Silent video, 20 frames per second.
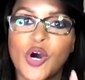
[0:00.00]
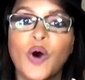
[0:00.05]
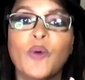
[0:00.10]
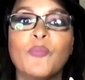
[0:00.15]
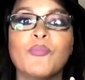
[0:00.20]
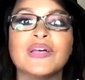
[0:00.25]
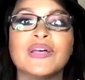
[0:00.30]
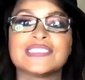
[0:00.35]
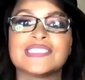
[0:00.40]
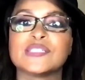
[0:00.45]

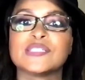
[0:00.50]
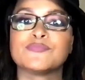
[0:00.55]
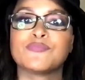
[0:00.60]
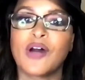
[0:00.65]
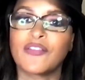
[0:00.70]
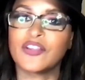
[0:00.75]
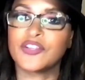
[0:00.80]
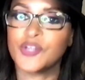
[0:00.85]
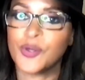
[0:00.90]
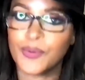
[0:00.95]
don't miss this
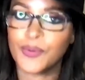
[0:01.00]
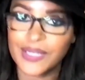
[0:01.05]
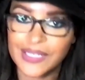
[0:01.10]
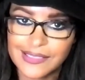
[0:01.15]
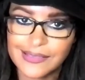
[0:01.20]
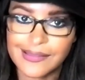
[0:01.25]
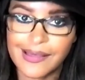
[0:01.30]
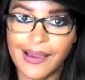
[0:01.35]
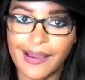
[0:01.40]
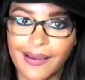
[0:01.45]
brother doing
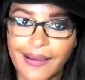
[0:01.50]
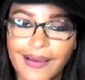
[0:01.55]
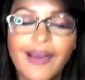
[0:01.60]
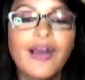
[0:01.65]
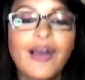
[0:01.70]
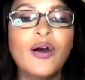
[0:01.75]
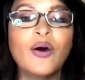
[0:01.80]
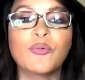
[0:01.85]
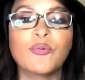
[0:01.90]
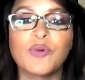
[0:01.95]
his thing.
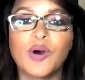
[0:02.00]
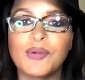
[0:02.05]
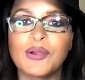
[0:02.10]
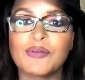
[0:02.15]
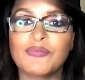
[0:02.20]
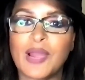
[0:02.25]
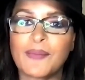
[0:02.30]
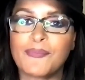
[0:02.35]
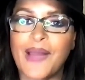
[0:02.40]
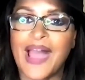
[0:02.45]
We'll be
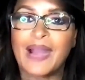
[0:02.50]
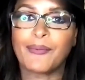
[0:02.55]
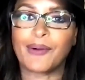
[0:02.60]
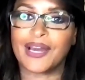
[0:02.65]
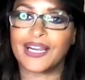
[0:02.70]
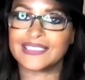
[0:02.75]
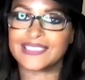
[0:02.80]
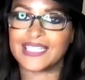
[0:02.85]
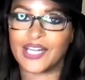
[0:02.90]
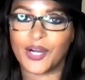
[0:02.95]
right back. We're
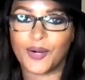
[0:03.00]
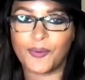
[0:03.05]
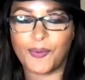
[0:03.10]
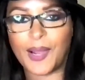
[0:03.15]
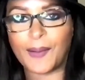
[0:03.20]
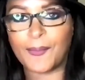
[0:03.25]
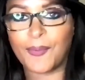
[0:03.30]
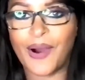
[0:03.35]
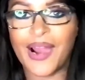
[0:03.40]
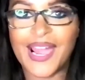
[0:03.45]
going to take a I
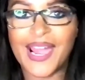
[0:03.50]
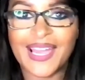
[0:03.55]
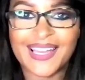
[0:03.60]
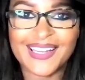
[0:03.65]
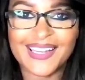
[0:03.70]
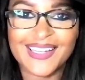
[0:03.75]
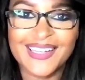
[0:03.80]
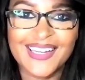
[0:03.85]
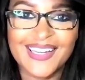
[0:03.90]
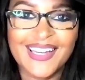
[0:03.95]
quick break.
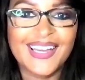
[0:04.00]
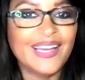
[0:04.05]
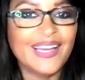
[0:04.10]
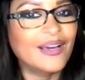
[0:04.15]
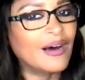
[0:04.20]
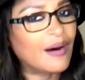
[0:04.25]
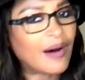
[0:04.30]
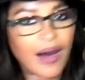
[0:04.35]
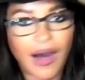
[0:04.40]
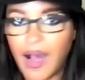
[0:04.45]
That, y'all.
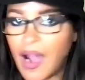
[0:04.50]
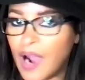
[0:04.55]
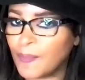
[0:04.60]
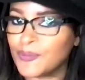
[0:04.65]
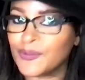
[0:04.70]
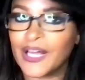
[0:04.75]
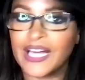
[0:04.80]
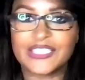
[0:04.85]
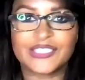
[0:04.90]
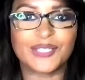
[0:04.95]

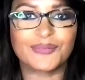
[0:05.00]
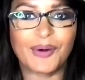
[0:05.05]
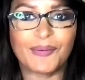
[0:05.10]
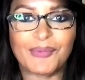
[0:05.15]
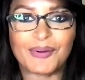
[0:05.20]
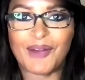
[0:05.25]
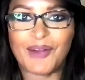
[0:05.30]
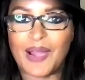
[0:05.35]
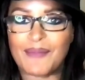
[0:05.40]
Our pleasure. We'll be